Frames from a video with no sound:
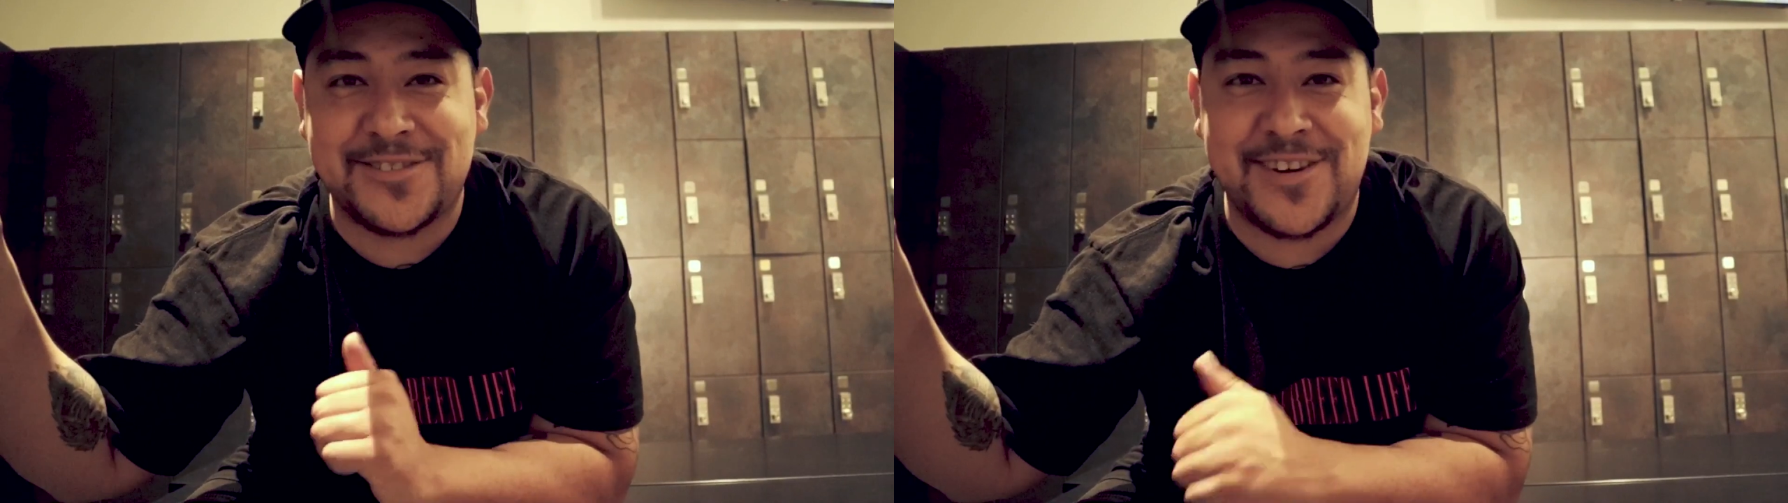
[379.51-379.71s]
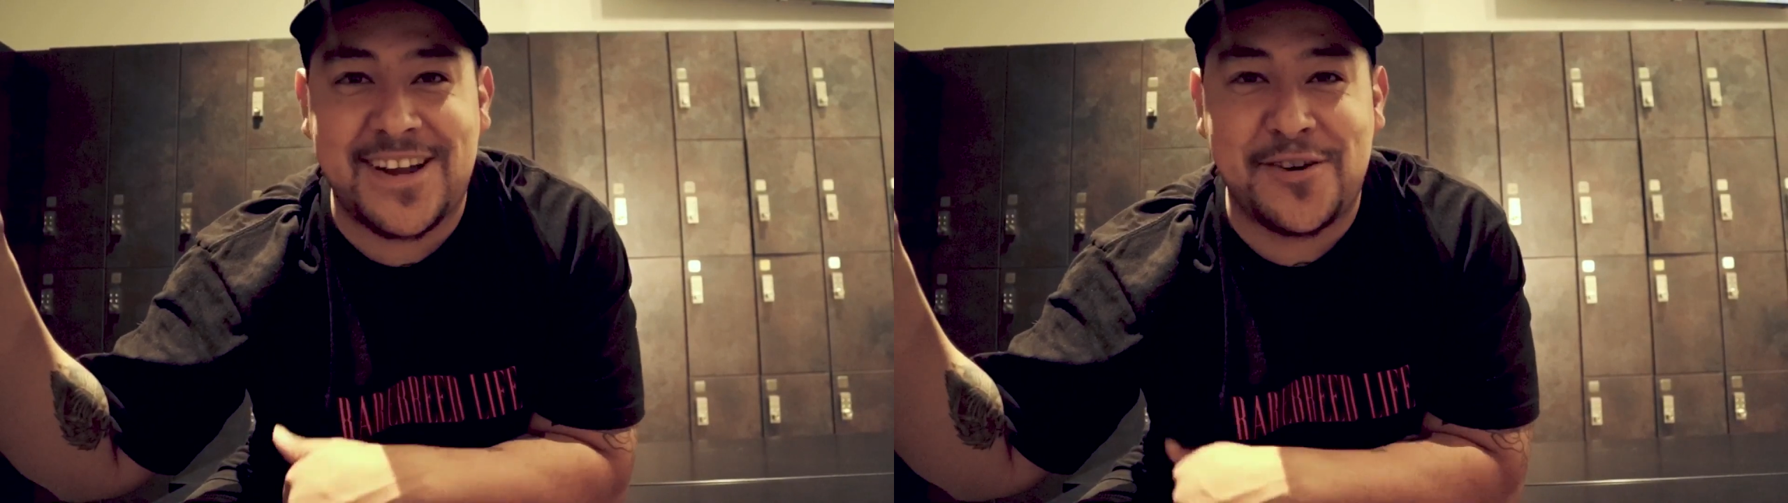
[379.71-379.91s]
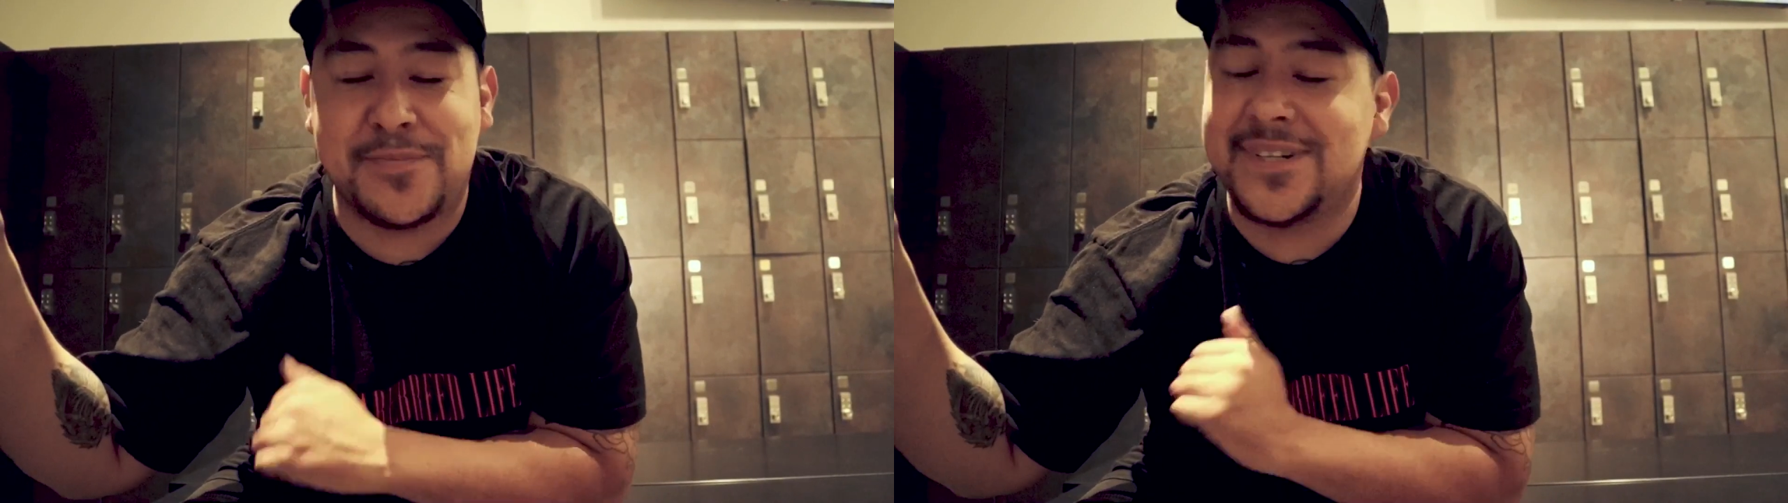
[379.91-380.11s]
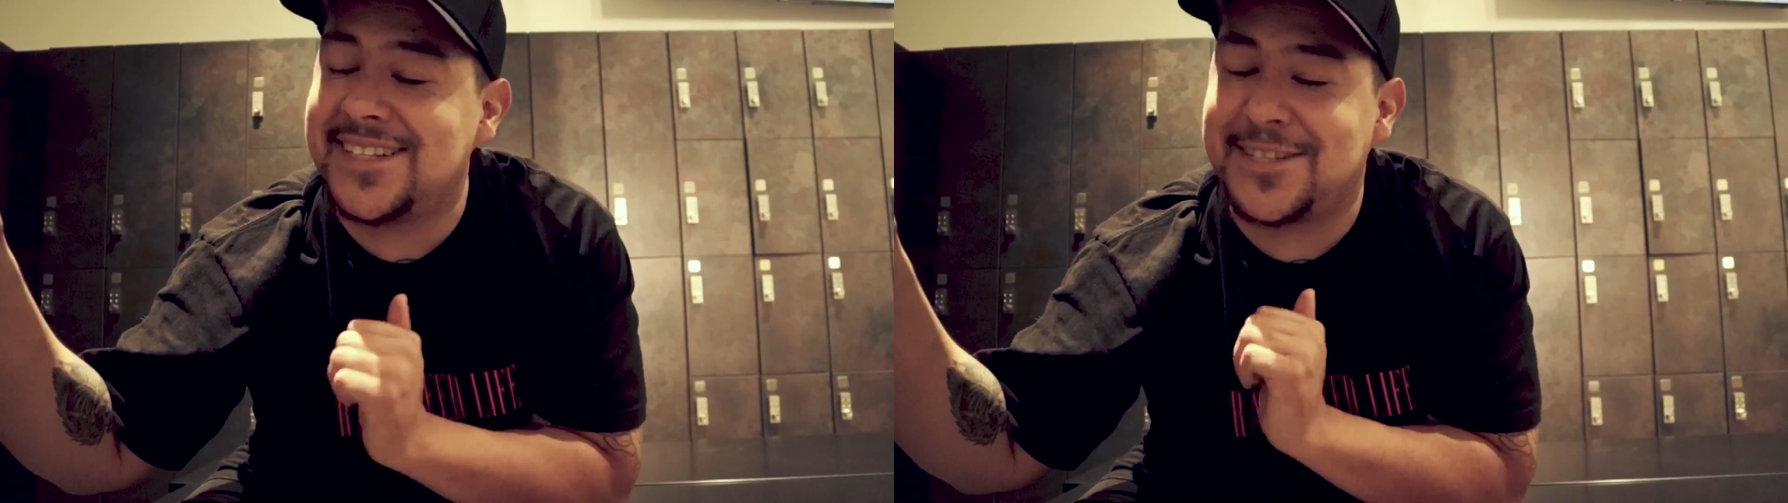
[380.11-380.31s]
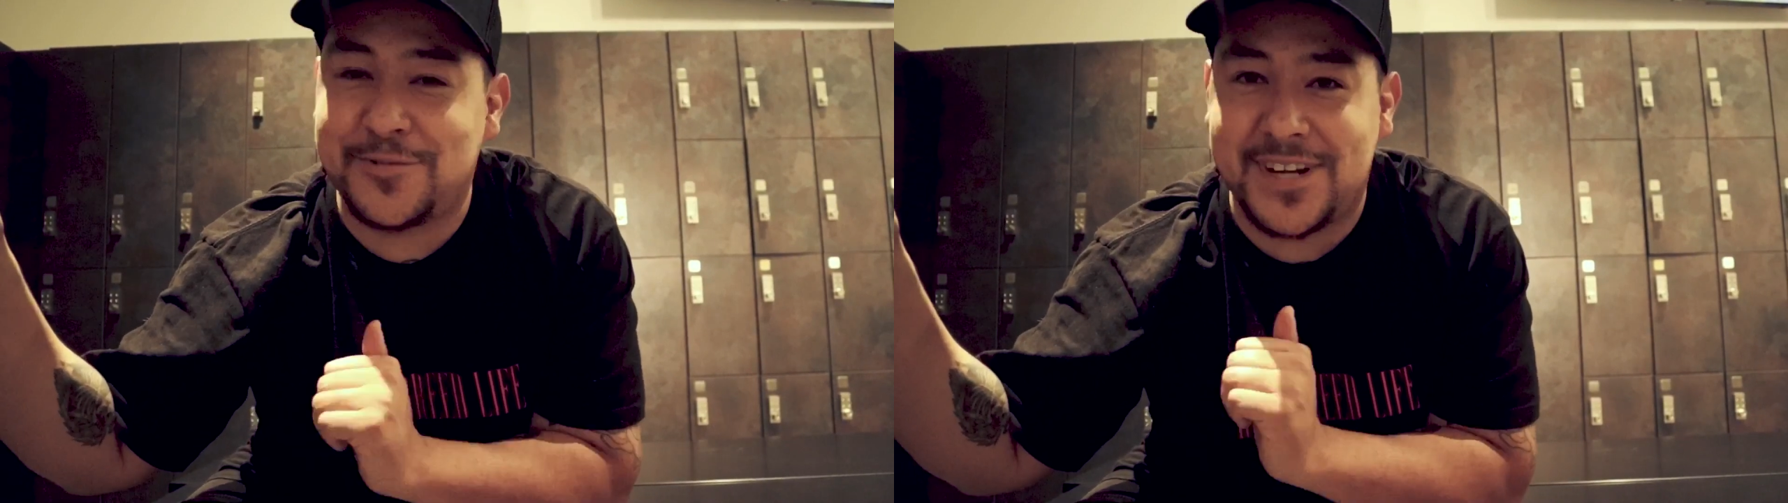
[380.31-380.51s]
right now, but
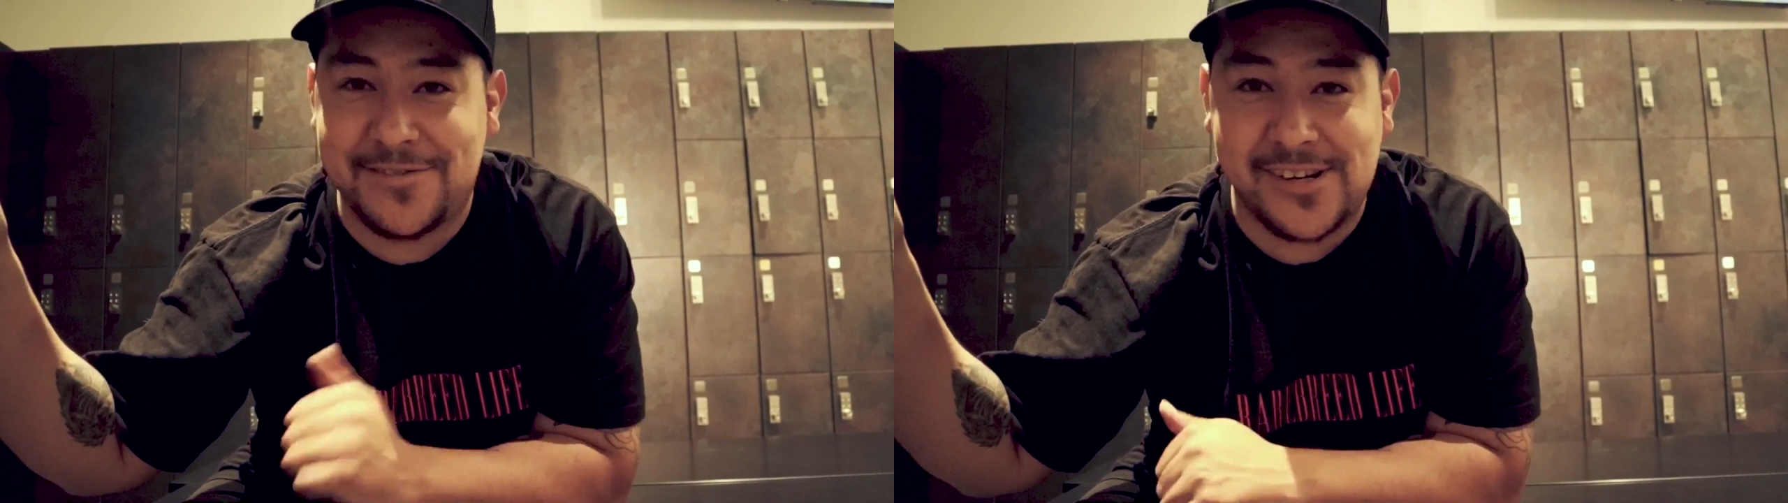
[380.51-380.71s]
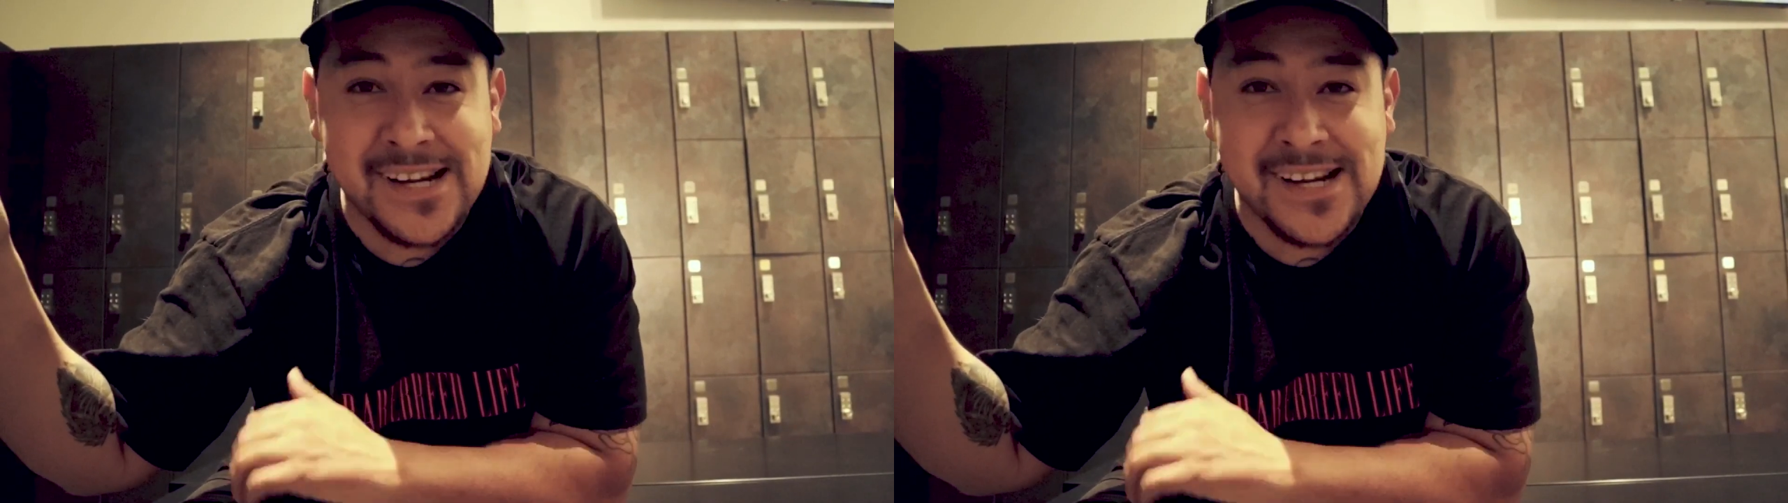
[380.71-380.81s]
it's whatever.